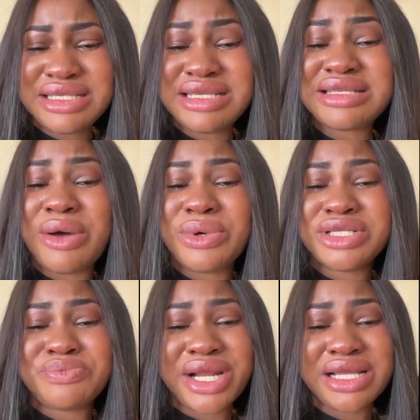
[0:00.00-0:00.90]
since I
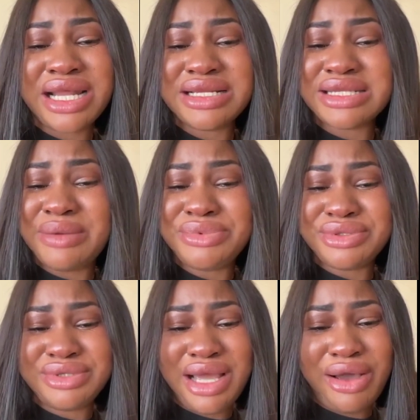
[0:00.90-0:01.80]
was pregnant up
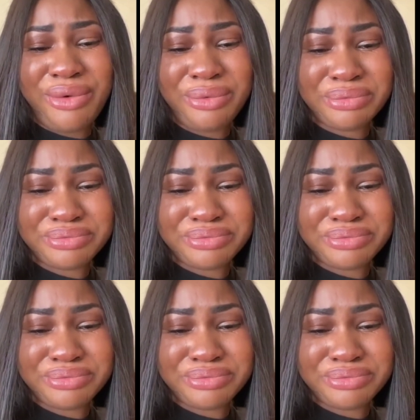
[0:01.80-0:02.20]
to now.